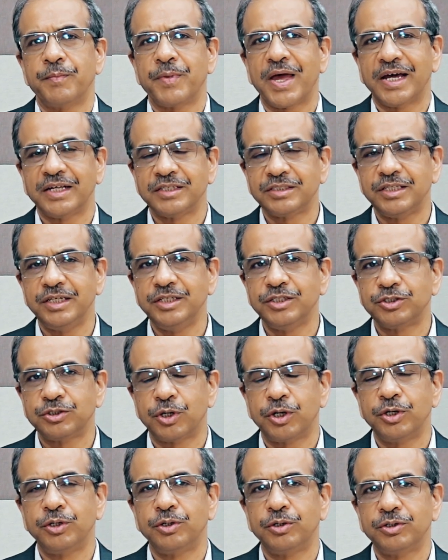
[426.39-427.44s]
As things
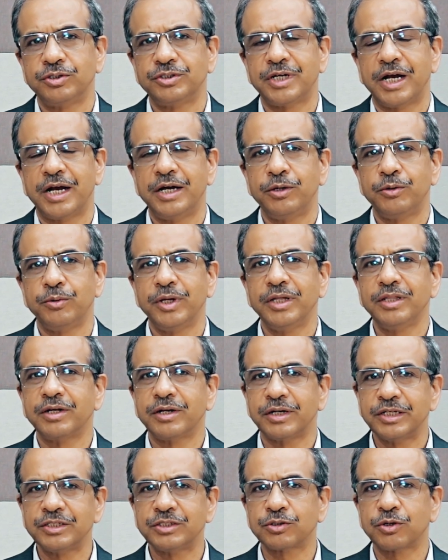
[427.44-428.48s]
stand today,
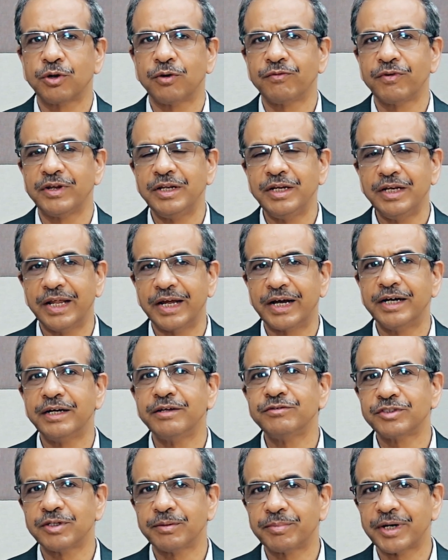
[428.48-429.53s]
the risk of any
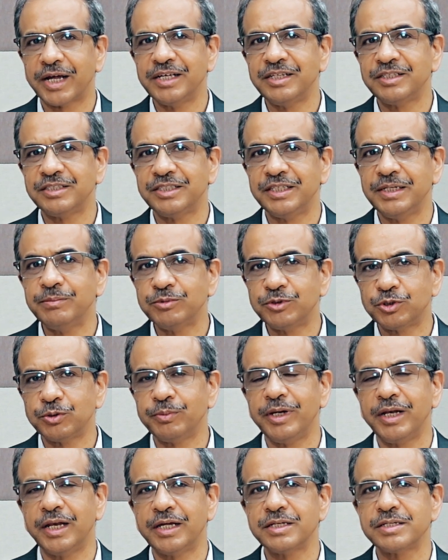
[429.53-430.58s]
negative surprise seems
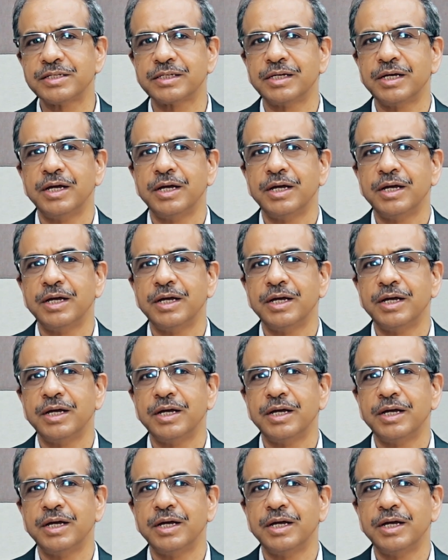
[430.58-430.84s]
to be less.